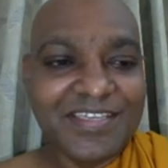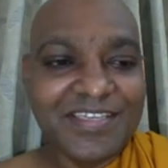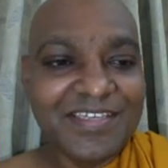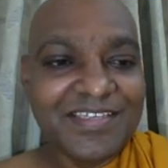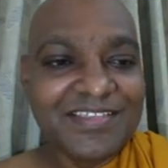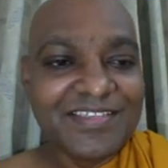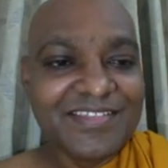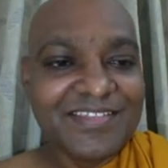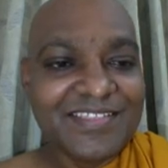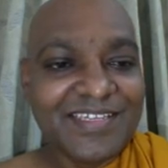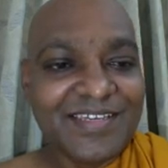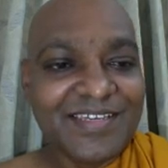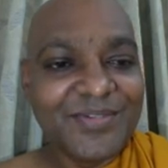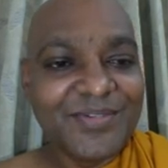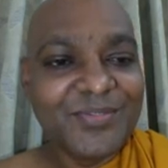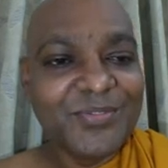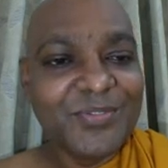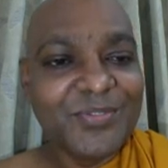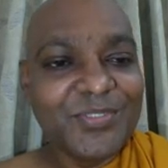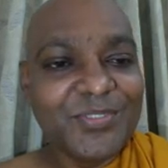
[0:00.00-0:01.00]
they are
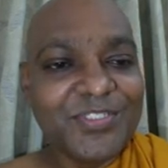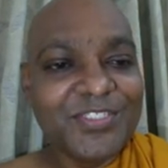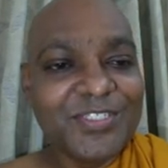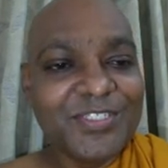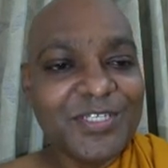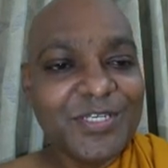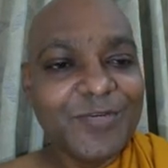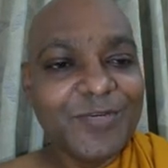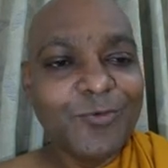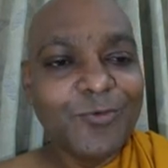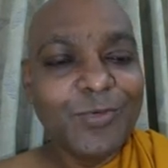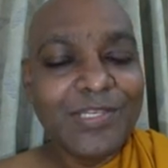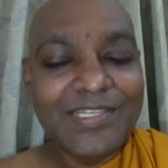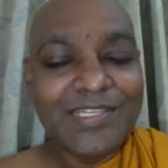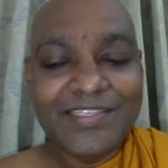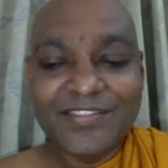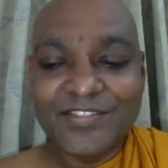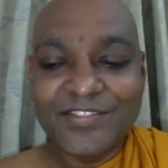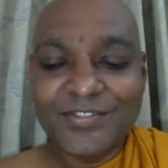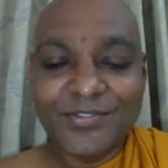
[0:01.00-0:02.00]
not
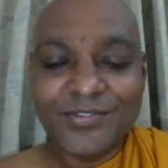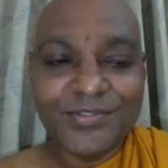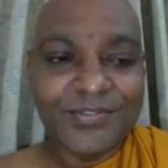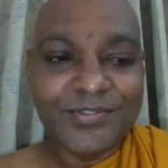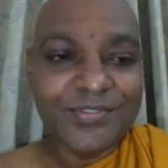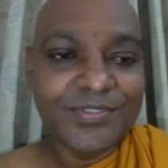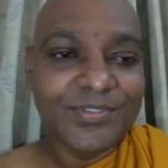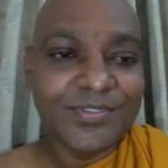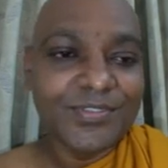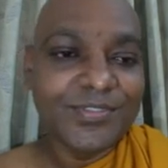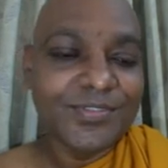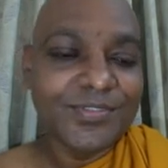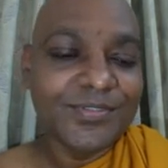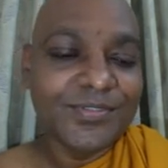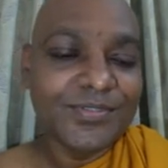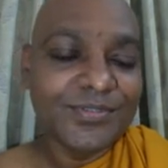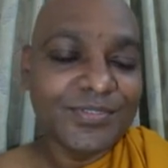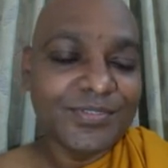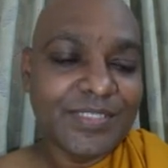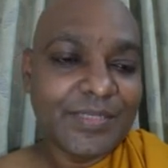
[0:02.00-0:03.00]
willing
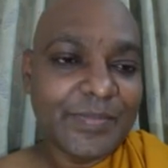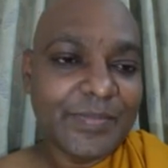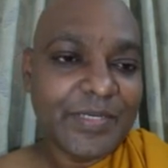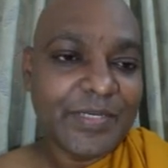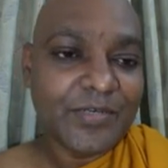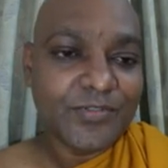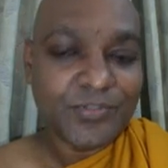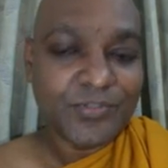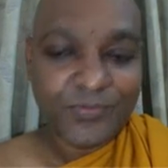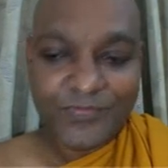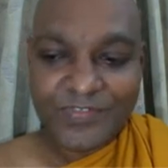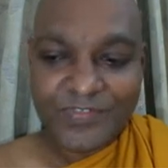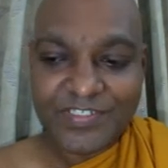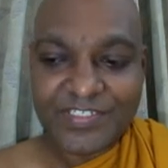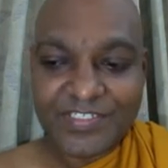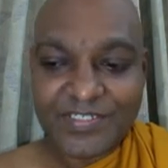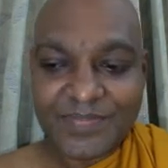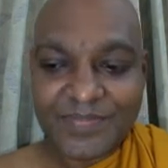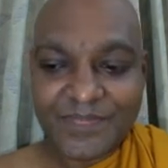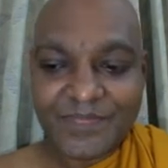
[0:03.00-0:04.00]
to come out of it,